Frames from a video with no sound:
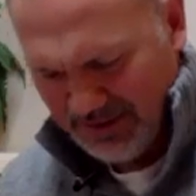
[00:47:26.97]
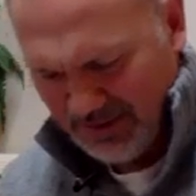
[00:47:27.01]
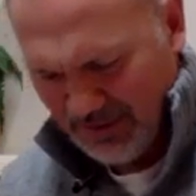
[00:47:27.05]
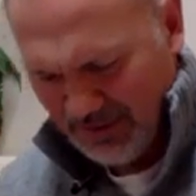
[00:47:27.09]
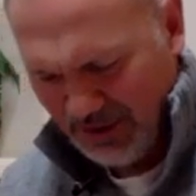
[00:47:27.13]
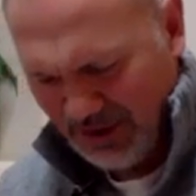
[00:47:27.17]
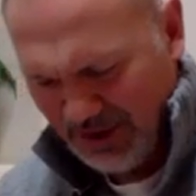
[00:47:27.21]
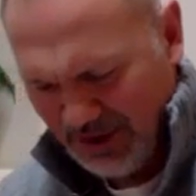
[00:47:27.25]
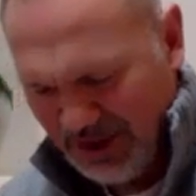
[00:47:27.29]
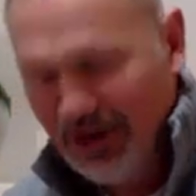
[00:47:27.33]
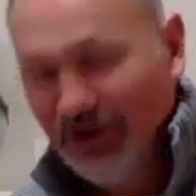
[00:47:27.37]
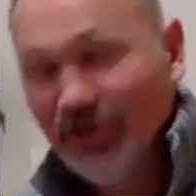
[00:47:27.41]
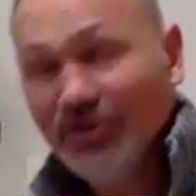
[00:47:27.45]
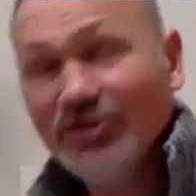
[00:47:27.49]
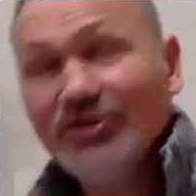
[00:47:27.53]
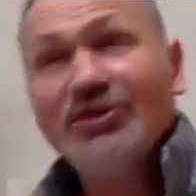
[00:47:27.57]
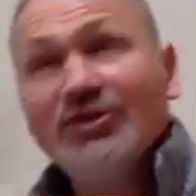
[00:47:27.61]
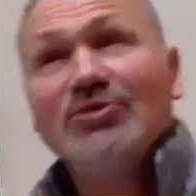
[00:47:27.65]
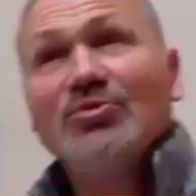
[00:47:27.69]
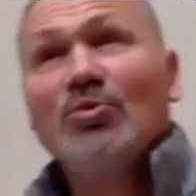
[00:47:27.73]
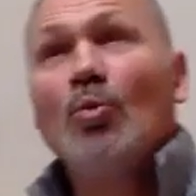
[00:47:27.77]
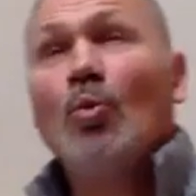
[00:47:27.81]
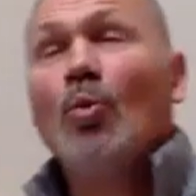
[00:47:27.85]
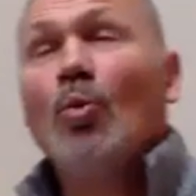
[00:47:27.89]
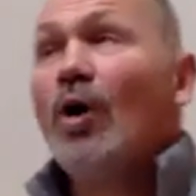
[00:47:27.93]
Well,
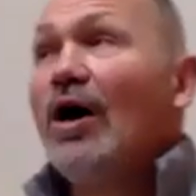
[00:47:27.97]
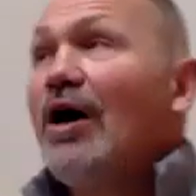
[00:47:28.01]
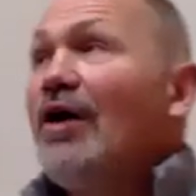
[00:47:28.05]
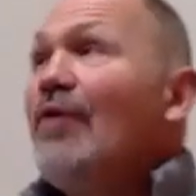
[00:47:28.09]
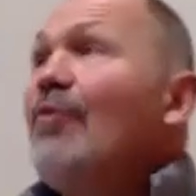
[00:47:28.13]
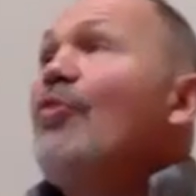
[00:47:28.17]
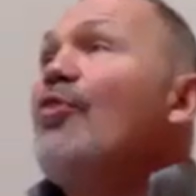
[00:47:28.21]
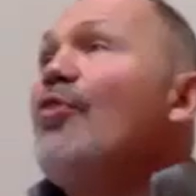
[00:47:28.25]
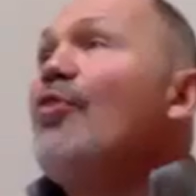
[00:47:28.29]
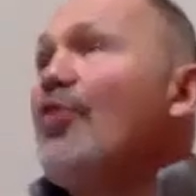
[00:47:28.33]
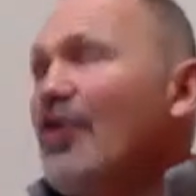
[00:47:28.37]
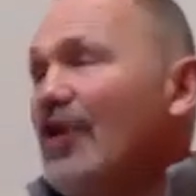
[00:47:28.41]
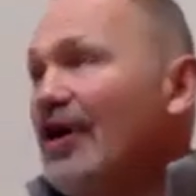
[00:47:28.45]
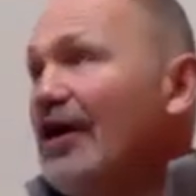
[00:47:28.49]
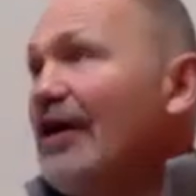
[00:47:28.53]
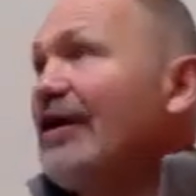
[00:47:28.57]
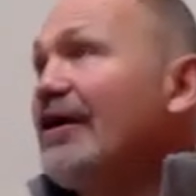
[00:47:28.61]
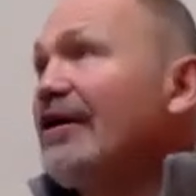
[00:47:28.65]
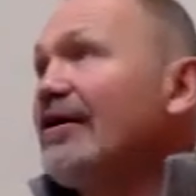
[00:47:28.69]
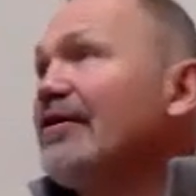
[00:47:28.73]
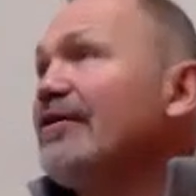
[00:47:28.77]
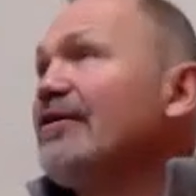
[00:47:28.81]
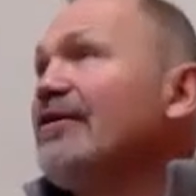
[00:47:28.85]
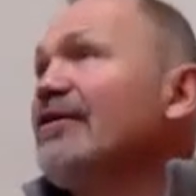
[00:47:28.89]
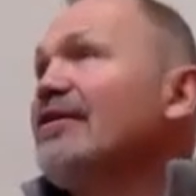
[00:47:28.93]
here's one
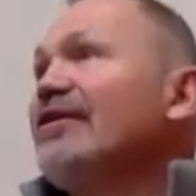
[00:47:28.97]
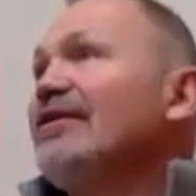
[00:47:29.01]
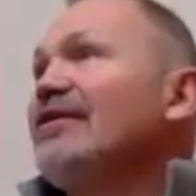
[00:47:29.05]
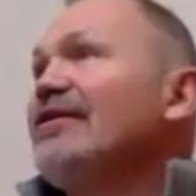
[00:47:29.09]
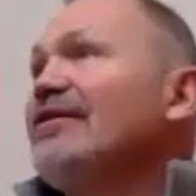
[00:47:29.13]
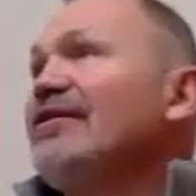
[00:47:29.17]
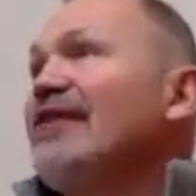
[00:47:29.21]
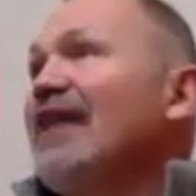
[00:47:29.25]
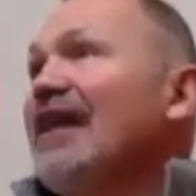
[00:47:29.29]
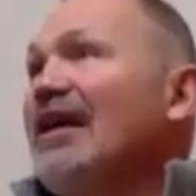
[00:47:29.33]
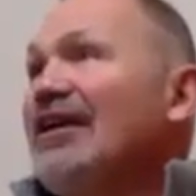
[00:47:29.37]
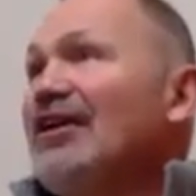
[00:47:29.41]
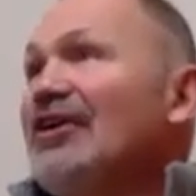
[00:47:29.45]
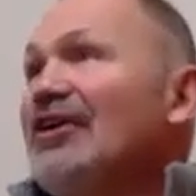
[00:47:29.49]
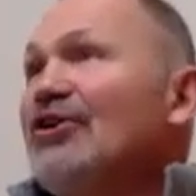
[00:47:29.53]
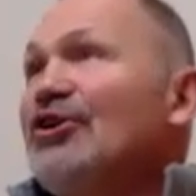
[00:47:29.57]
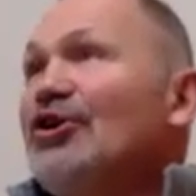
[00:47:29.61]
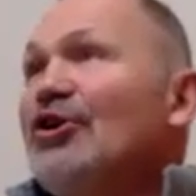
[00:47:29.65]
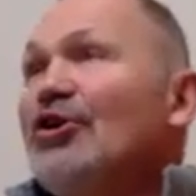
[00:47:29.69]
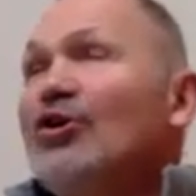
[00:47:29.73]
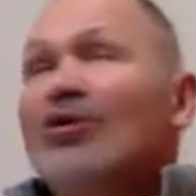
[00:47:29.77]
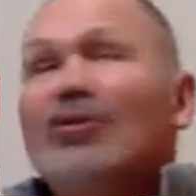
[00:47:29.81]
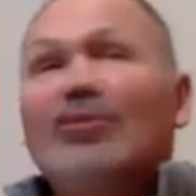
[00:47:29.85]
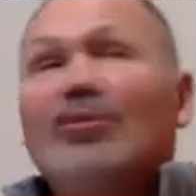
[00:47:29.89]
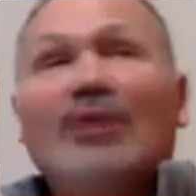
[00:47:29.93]
thing that you
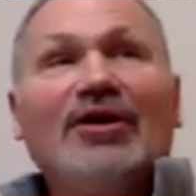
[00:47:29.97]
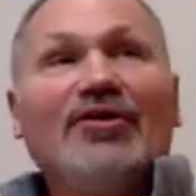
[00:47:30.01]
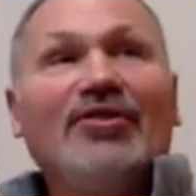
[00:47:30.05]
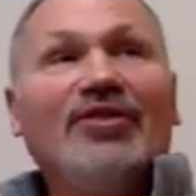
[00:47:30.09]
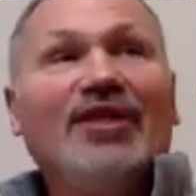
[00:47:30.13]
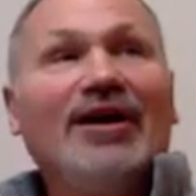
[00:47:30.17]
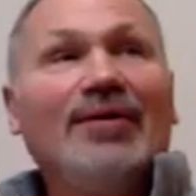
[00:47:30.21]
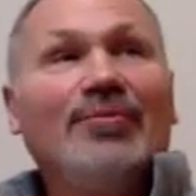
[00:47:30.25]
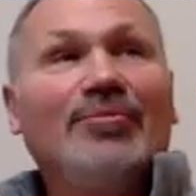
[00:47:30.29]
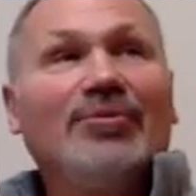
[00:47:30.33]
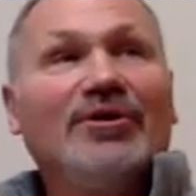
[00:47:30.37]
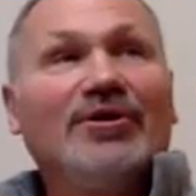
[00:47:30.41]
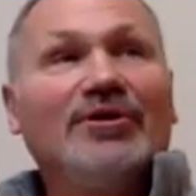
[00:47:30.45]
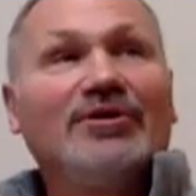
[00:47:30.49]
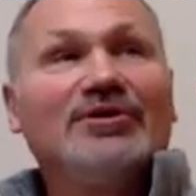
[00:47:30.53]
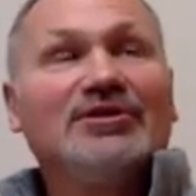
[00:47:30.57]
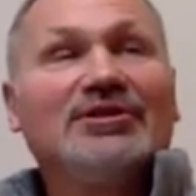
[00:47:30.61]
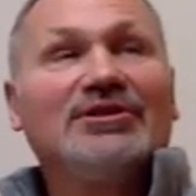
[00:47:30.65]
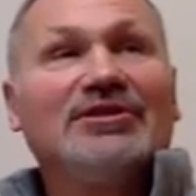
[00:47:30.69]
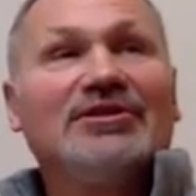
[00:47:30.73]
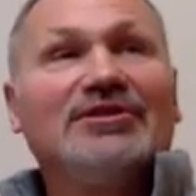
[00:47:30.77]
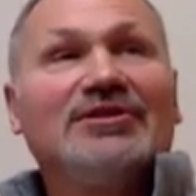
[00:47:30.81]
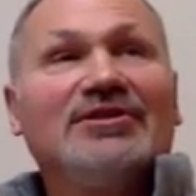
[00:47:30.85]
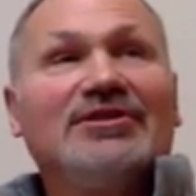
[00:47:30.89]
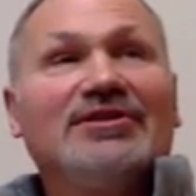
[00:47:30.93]
know about that
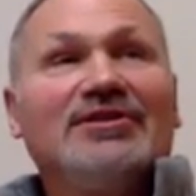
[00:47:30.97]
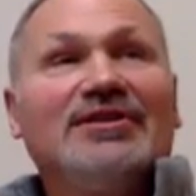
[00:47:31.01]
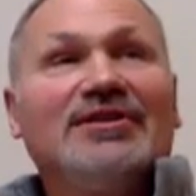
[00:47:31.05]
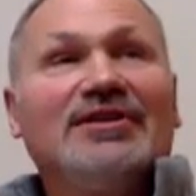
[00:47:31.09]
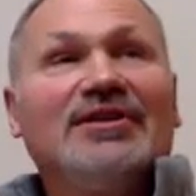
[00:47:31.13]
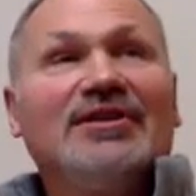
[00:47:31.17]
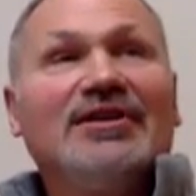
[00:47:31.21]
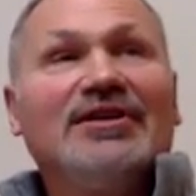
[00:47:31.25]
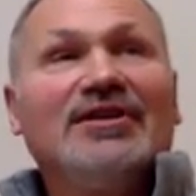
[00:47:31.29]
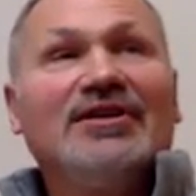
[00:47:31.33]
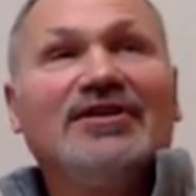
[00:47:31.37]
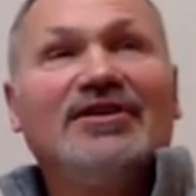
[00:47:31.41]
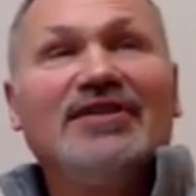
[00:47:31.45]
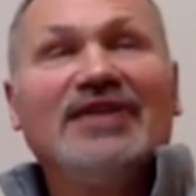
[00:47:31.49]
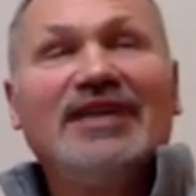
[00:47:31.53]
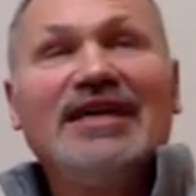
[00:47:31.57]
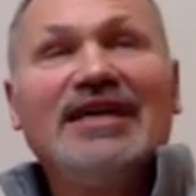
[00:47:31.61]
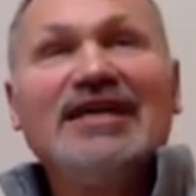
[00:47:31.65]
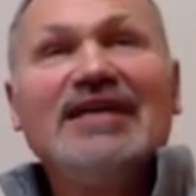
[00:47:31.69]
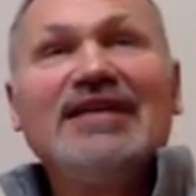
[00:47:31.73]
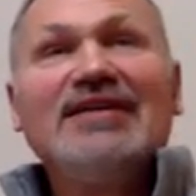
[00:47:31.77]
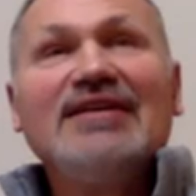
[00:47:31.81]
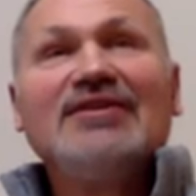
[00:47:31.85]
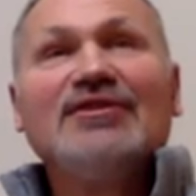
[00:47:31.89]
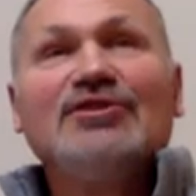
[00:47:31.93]
person.
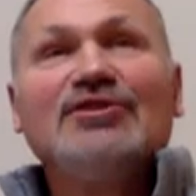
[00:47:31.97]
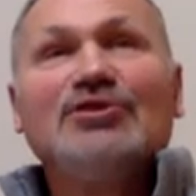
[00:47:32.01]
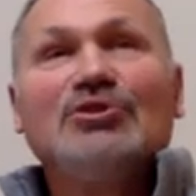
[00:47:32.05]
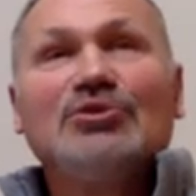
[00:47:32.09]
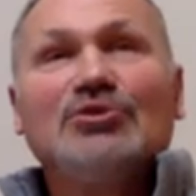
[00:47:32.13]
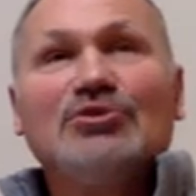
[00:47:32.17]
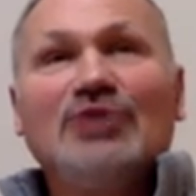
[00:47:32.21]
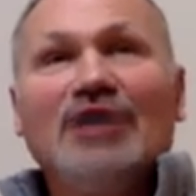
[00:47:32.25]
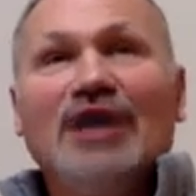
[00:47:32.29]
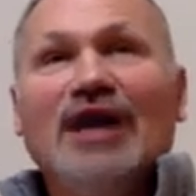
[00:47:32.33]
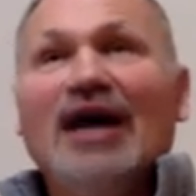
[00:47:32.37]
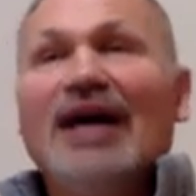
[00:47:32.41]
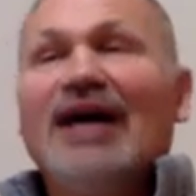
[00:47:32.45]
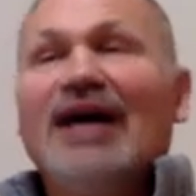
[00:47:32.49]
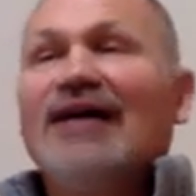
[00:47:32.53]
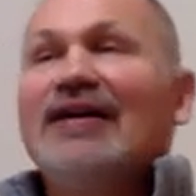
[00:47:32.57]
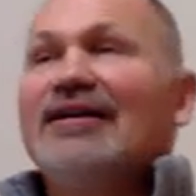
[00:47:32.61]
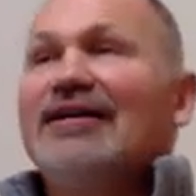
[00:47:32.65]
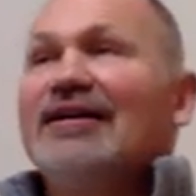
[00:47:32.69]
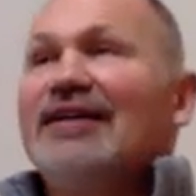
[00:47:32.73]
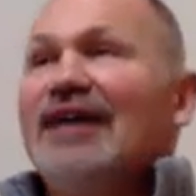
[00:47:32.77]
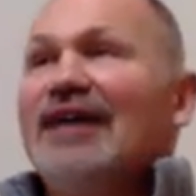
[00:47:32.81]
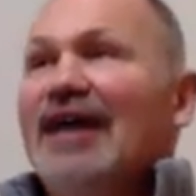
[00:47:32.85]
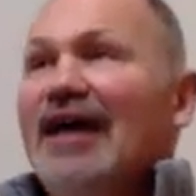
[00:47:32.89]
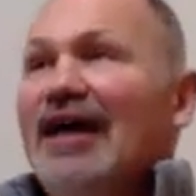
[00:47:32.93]
They do not
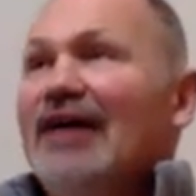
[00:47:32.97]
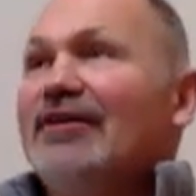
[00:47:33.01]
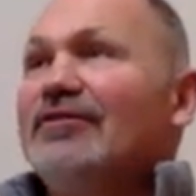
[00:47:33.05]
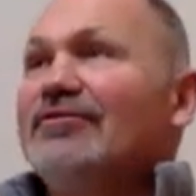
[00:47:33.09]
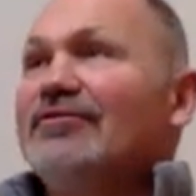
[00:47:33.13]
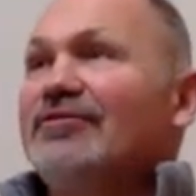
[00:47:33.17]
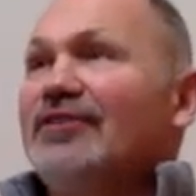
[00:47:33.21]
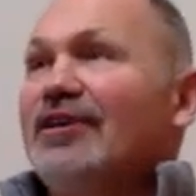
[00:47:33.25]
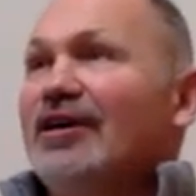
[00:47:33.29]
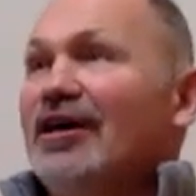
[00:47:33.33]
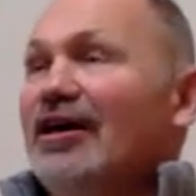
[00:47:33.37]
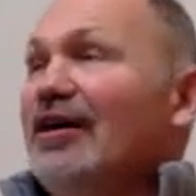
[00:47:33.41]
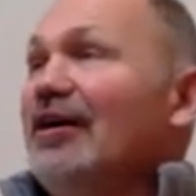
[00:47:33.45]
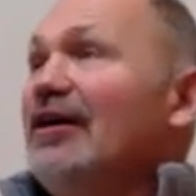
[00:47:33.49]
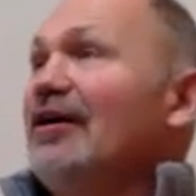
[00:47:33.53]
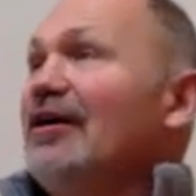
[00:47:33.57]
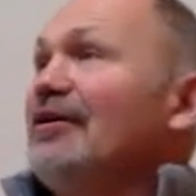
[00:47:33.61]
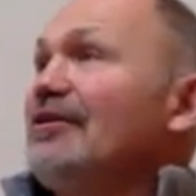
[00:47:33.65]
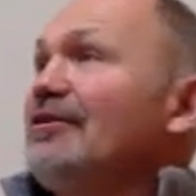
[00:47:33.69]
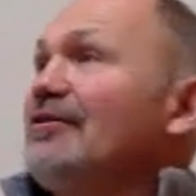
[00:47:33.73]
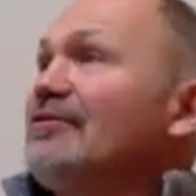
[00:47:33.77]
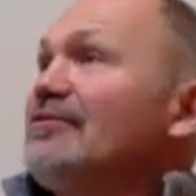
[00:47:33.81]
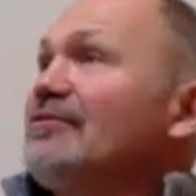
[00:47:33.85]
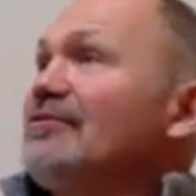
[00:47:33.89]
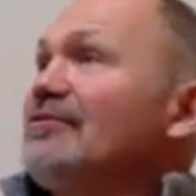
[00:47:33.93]
have God.